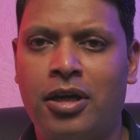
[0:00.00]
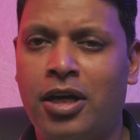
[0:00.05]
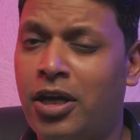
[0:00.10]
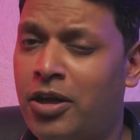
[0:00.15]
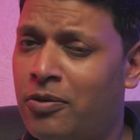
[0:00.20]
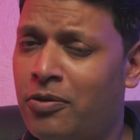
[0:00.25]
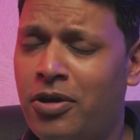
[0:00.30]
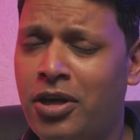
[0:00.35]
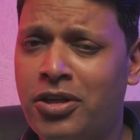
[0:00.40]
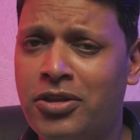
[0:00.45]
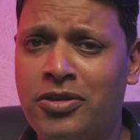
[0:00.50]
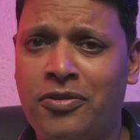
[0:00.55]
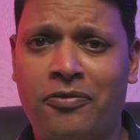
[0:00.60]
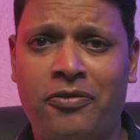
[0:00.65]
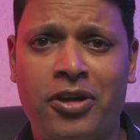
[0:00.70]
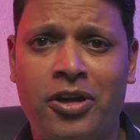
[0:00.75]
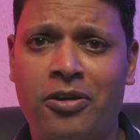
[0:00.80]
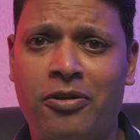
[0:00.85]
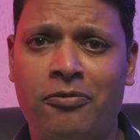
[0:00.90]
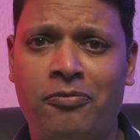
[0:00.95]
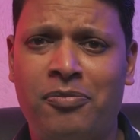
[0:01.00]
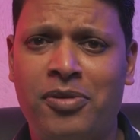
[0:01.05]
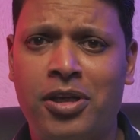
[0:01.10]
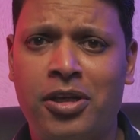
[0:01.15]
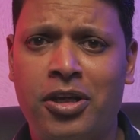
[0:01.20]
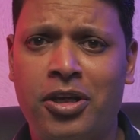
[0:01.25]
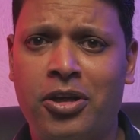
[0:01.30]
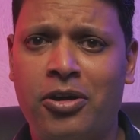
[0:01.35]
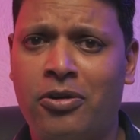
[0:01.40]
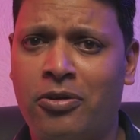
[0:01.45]
Are you guys afraid of
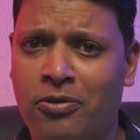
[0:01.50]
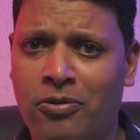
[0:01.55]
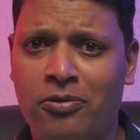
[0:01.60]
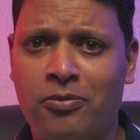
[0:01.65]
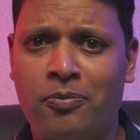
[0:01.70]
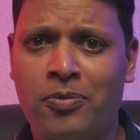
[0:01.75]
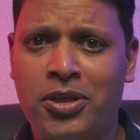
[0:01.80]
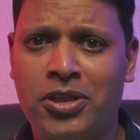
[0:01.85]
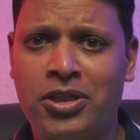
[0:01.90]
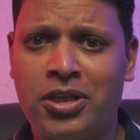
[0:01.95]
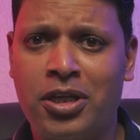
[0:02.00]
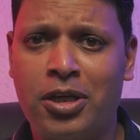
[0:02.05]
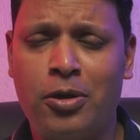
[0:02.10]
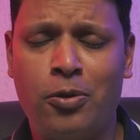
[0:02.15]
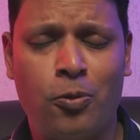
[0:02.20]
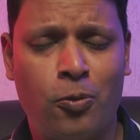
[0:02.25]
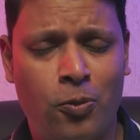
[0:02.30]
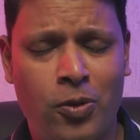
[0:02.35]
building your own PC?